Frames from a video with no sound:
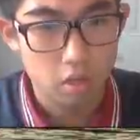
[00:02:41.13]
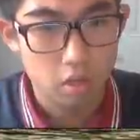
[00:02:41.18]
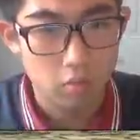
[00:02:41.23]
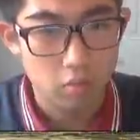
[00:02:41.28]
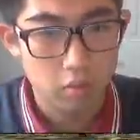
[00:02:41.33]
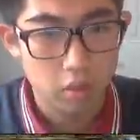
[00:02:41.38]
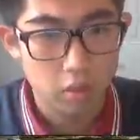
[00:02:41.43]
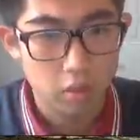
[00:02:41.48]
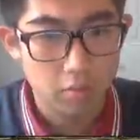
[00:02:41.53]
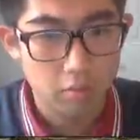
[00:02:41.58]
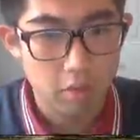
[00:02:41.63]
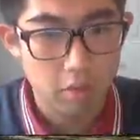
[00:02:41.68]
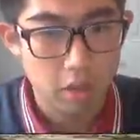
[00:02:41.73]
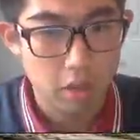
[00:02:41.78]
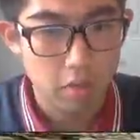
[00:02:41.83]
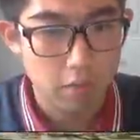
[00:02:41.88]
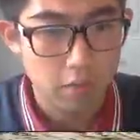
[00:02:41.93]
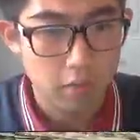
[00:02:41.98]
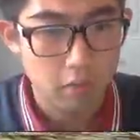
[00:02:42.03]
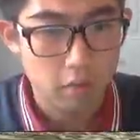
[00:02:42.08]
And we can make
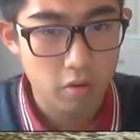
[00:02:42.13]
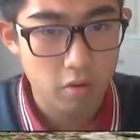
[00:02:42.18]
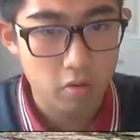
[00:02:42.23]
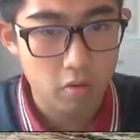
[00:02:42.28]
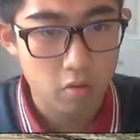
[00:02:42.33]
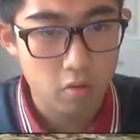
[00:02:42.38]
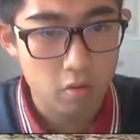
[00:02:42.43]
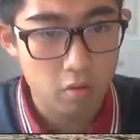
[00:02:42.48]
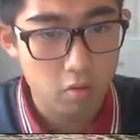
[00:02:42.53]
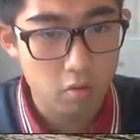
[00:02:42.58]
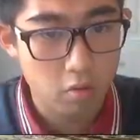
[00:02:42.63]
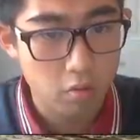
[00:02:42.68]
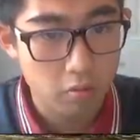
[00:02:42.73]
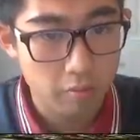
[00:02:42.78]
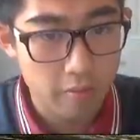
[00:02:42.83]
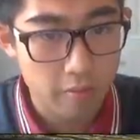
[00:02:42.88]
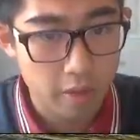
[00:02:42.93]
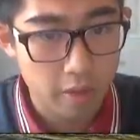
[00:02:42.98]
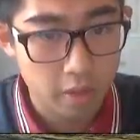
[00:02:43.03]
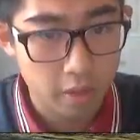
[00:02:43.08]
a real
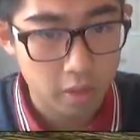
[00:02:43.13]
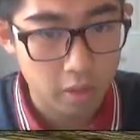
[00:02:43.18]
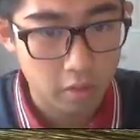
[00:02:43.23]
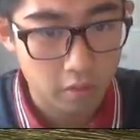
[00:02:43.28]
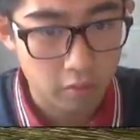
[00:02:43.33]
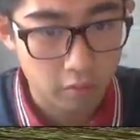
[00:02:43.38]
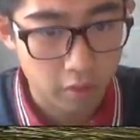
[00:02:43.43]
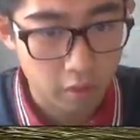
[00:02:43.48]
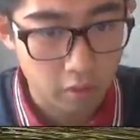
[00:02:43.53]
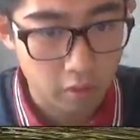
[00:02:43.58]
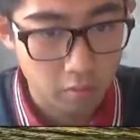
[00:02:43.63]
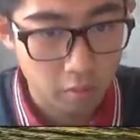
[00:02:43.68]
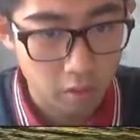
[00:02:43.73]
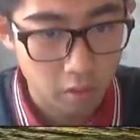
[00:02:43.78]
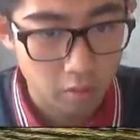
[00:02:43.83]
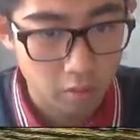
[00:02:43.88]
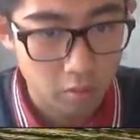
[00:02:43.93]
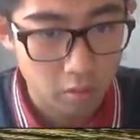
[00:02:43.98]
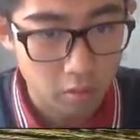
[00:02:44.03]
mess out of the enemy team